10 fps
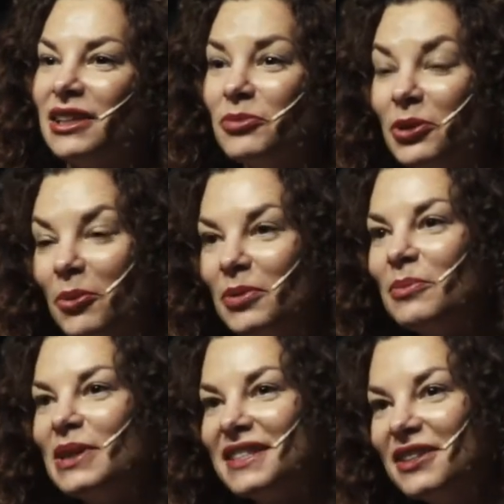The
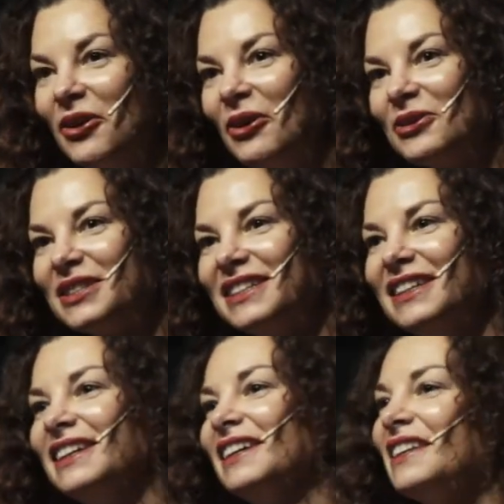problem is not
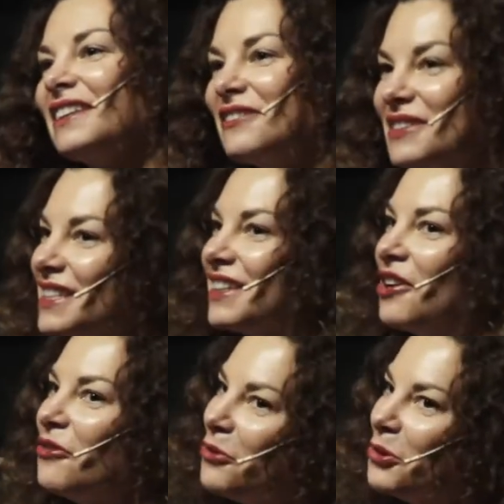that there isn't
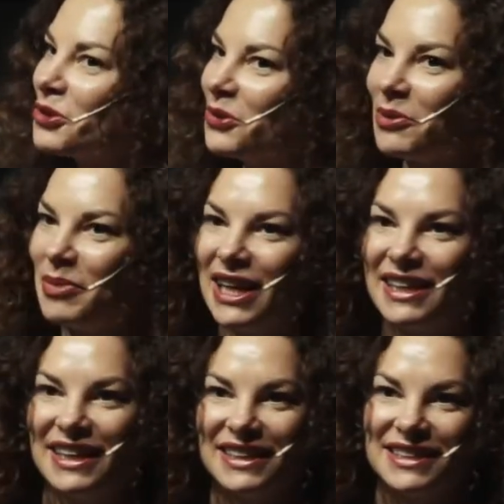enough water on the
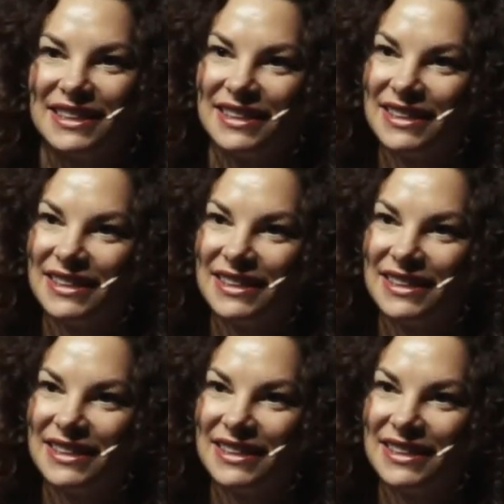planet.